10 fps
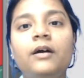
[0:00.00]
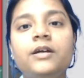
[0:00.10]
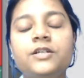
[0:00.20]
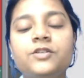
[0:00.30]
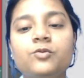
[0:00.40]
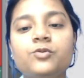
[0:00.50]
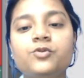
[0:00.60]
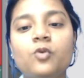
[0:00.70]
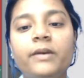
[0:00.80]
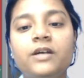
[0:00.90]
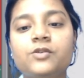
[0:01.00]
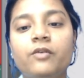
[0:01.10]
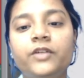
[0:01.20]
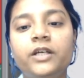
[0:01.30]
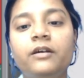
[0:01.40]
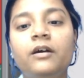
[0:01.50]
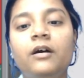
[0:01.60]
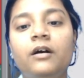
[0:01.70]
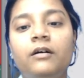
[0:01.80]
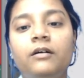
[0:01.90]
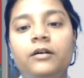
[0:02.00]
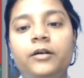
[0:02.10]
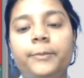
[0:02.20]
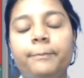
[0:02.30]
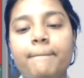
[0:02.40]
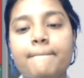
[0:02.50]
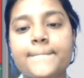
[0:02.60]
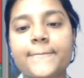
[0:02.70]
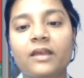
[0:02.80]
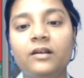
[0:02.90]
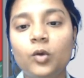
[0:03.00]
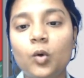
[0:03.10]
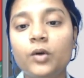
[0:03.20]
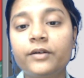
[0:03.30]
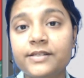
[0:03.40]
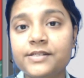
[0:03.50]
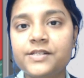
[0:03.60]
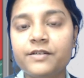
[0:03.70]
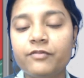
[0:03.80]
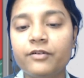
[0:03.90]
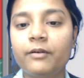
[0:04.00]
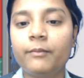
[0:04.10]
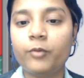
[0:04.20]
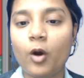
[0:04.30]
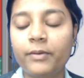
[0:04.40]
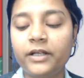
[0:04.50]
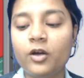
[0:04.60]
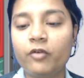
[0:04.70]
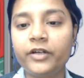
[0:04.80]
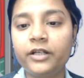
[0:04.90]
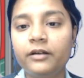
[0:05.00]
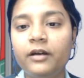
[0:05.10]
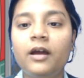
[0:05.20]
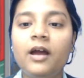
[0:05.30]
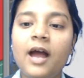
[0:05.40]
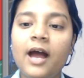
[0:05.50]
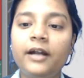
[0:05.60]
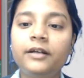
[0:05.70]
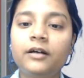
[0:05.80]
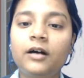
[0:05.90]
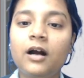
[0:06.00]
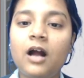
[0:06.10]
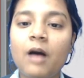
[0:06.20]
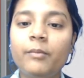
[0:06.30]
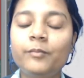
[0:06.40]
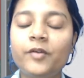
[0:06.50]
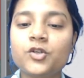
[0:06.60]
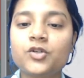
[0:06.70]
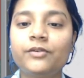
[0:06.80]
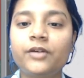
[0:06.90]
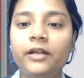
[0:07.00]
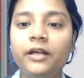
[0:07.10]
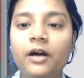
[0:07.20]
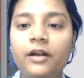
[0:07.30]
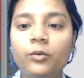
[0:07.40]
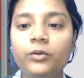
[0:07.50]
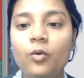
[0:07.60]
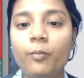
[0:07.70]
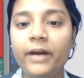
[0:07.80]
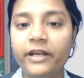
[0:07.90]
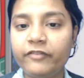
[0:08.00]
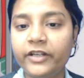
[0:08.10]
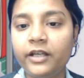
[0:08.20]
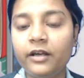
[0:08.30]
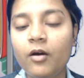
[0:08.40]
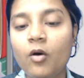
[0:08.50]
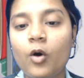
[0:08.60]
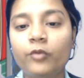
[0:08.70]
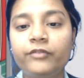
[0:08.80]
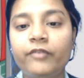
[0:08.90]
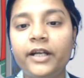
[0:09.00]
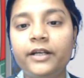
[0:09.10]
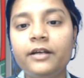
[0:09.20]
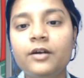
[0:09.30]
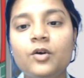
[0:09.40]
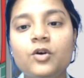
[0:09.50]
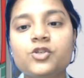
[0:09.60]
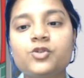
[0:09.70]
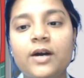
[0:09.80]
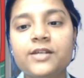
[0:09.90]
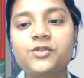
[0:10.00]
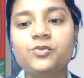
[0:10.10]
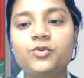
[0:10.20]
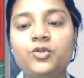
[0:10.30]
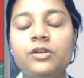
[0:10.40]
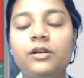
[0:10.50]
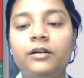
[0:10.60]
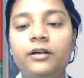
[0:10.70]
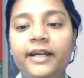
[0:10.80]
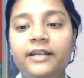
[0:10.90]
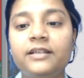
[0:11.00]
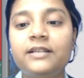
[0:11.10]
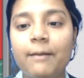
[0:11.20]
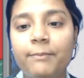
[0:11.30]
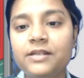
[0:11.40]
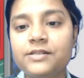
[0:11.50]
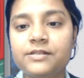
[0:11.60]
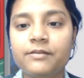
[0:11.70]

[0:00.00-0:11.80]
It is used so because of the low resistive property of it, and a carbon brush running around the periphery of the winding so as to get the tappings.